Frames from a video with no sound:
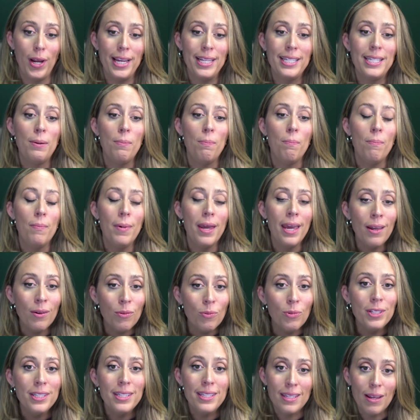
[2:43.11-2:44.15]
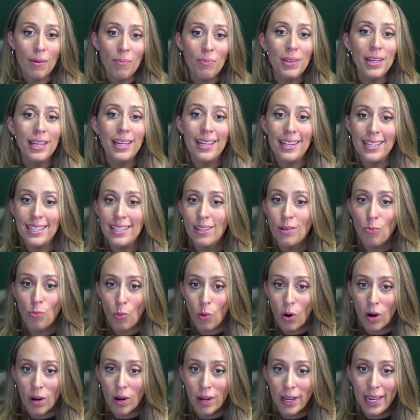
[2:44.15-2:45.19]
is admit when something
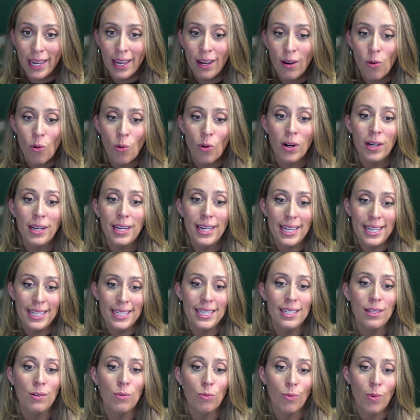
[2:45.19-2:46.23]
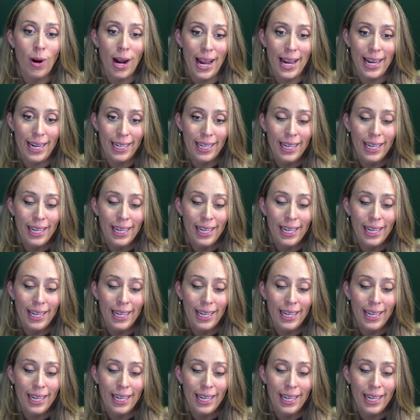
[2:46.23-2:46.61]
isn't working or it isn't right.